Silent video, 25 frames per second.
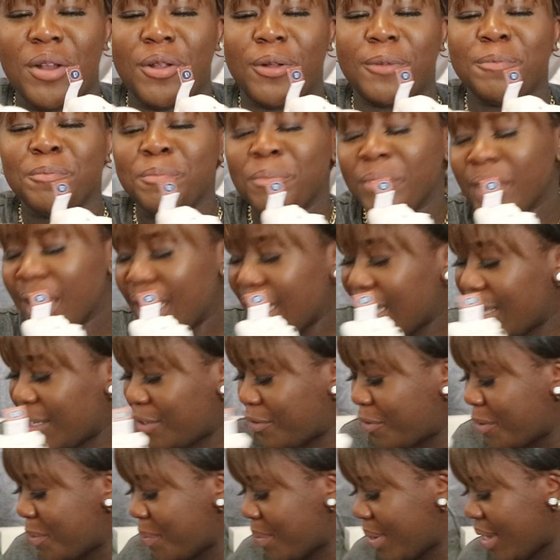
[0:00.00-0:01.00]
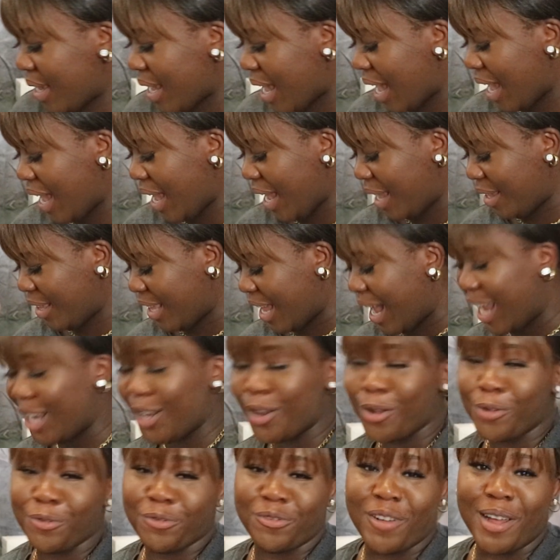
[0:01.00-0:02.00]
look because for me i i
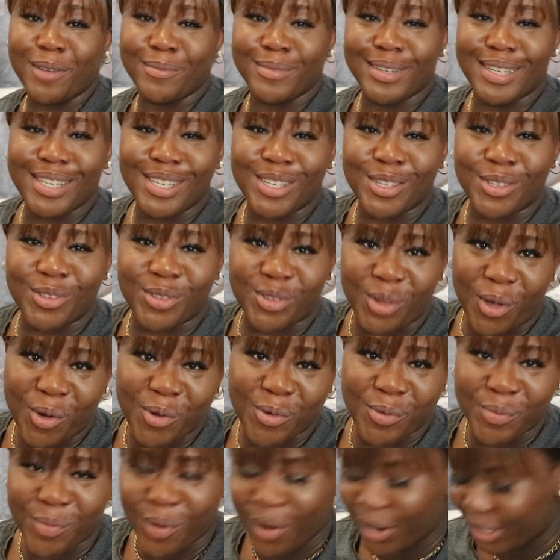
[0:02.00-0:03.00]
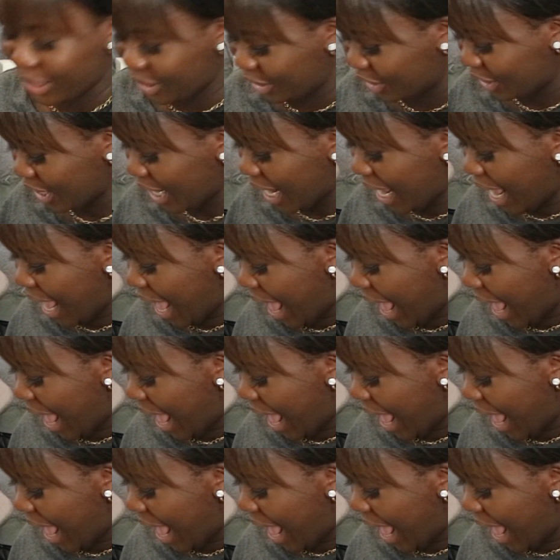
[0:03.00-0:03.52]
love family so much